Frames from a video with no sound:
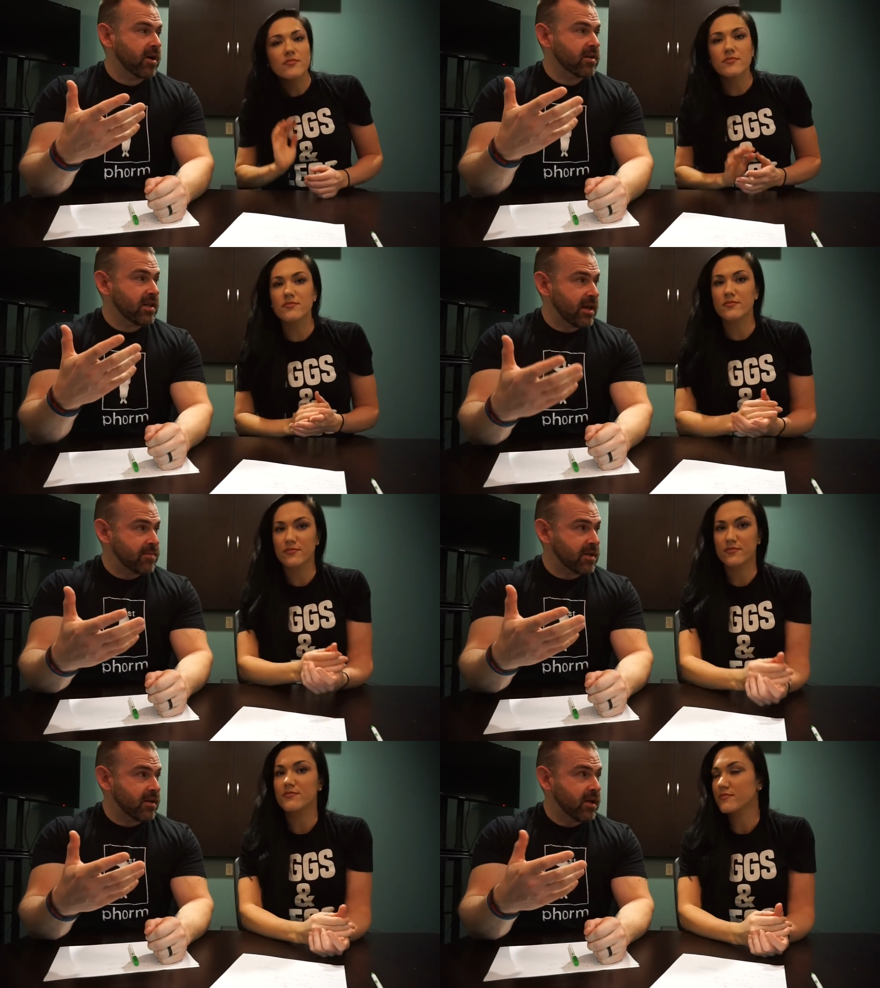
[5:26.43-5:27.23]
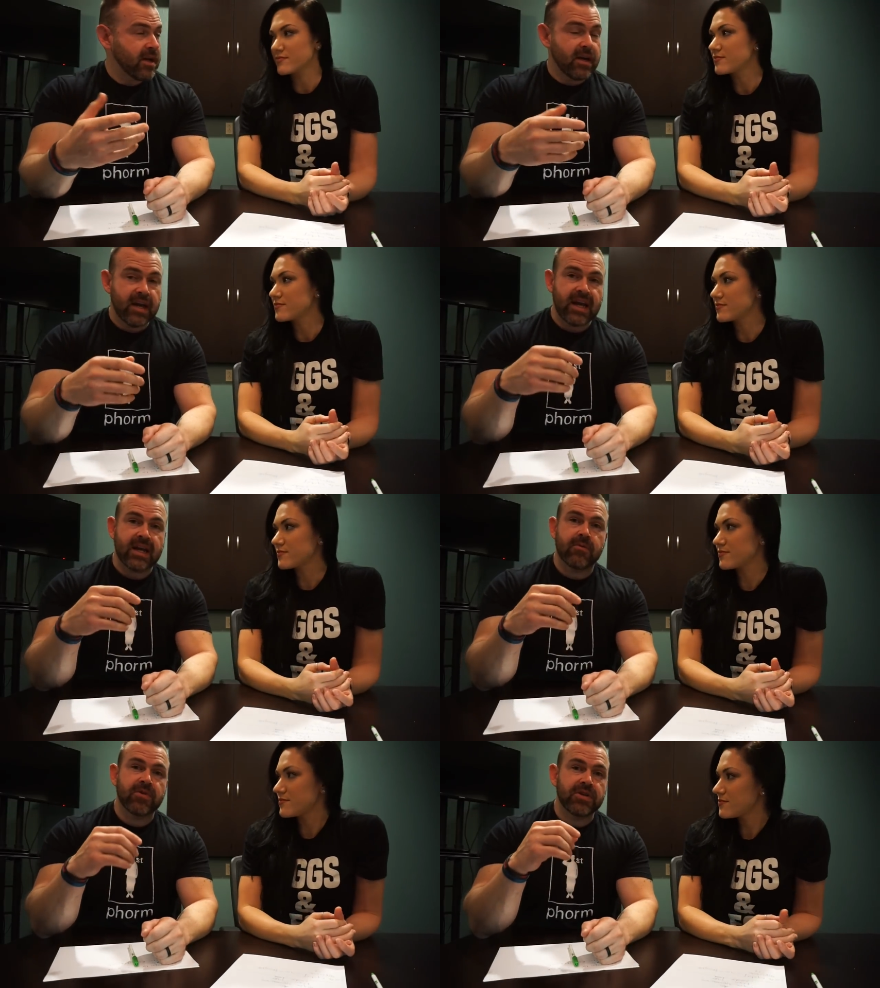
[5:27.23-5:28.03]
Speaker 1: called leptin.
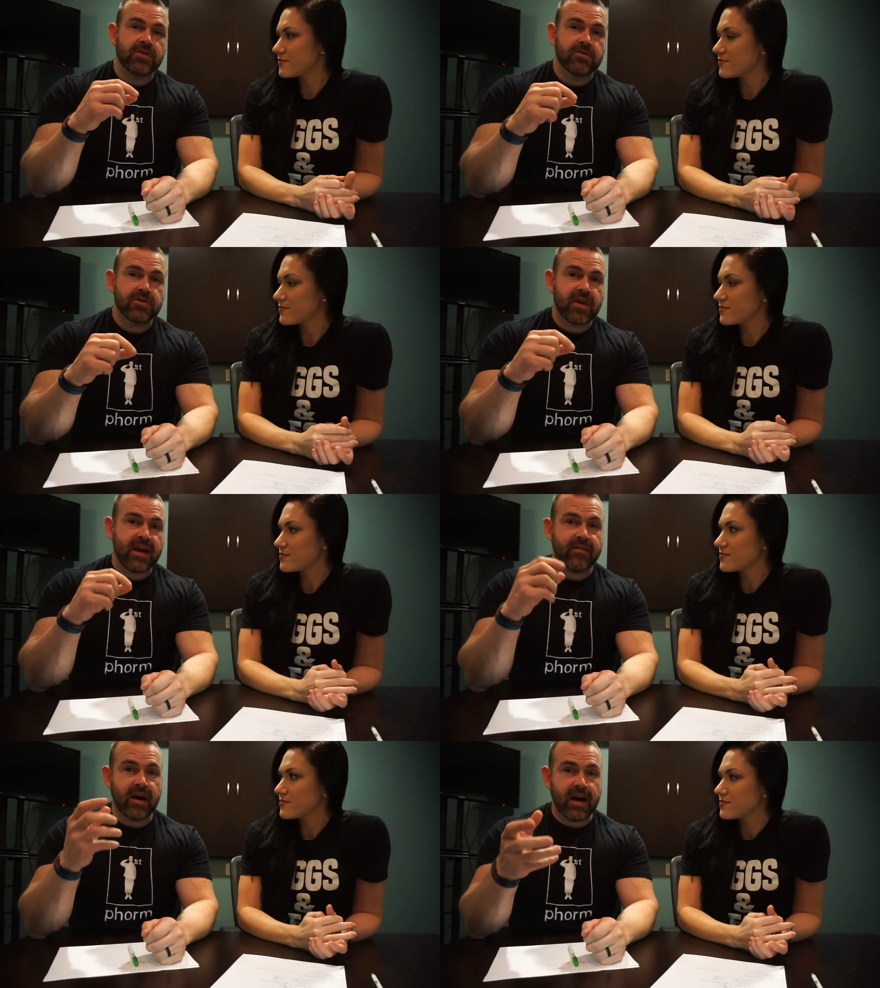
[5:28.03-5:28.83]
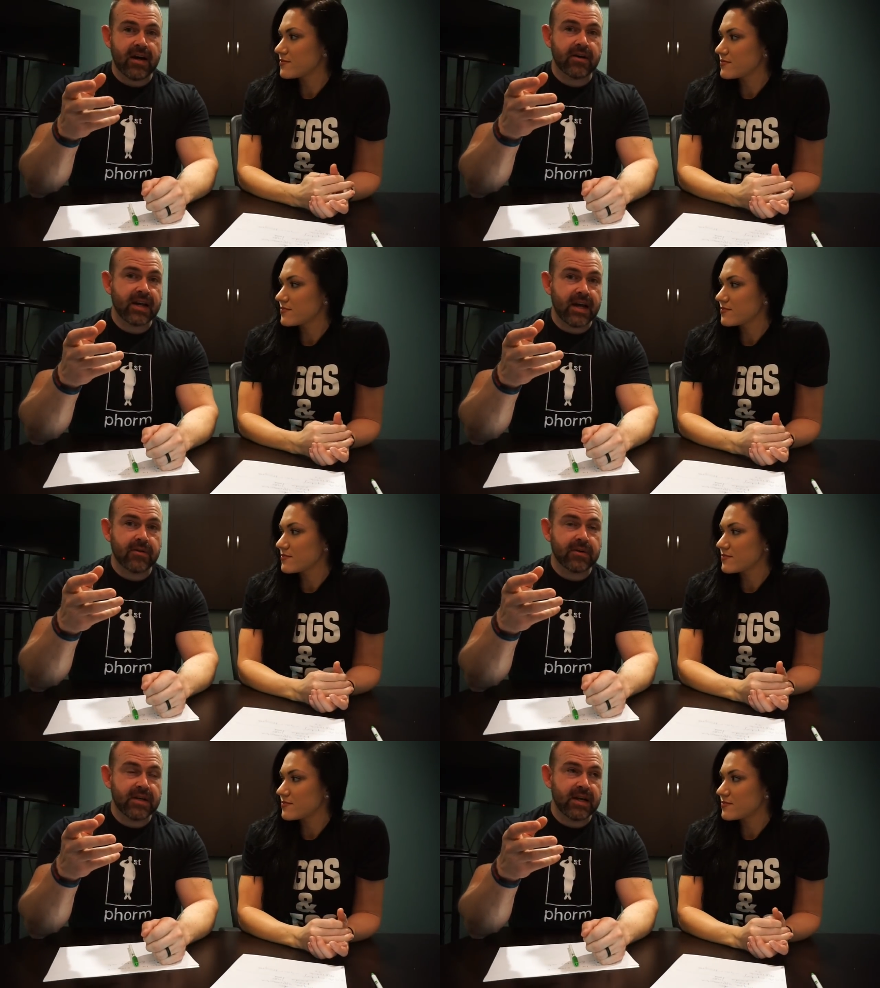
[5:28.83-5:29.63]
And what you do is you have a higher
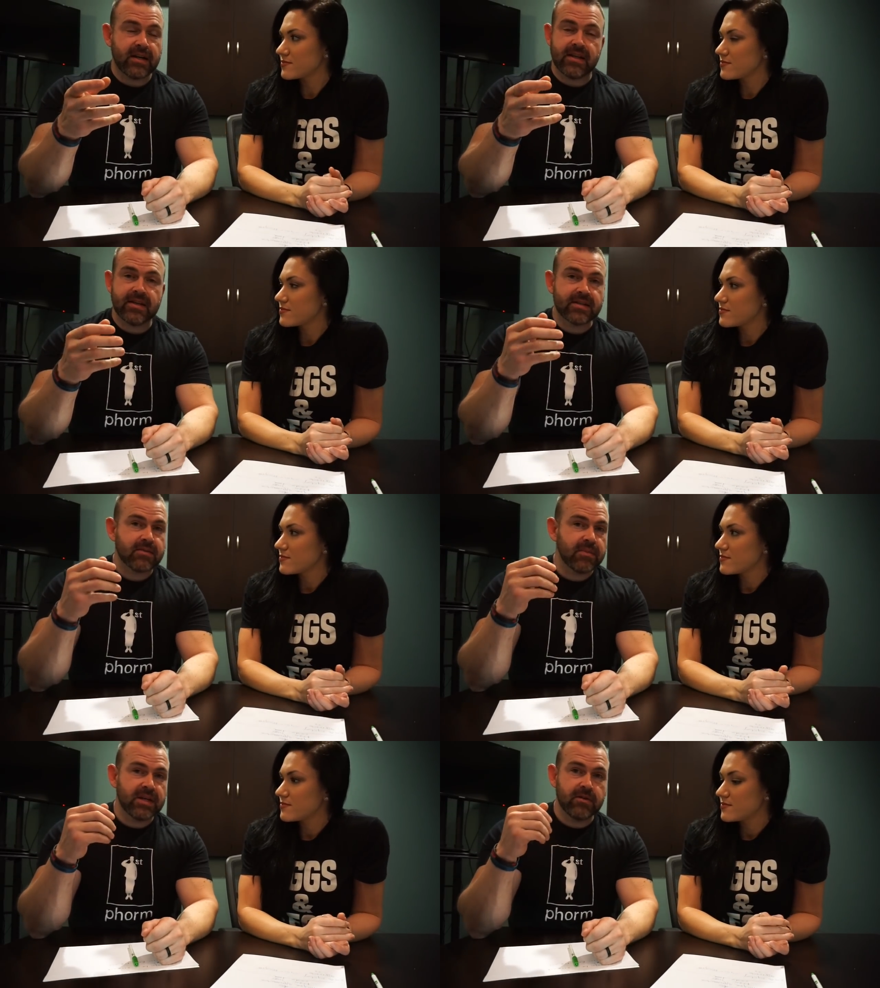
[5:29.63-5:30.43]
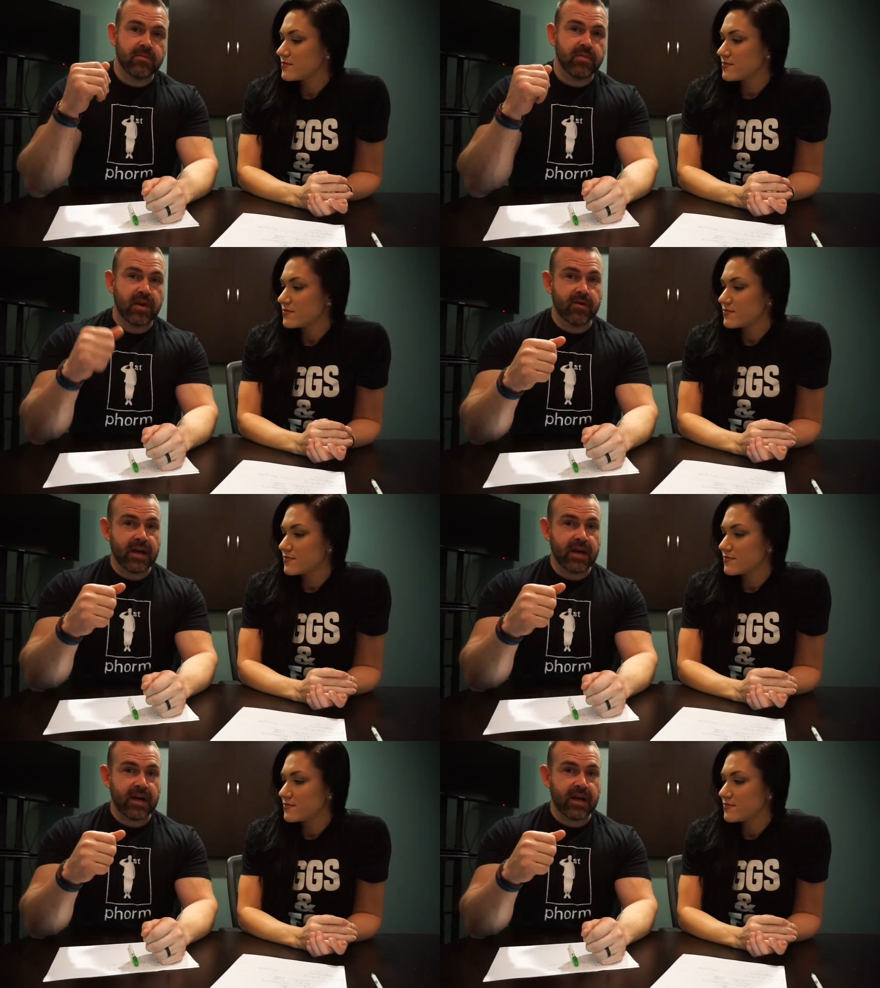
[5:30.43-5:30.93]
calorie day. Now that doesn't mean you blow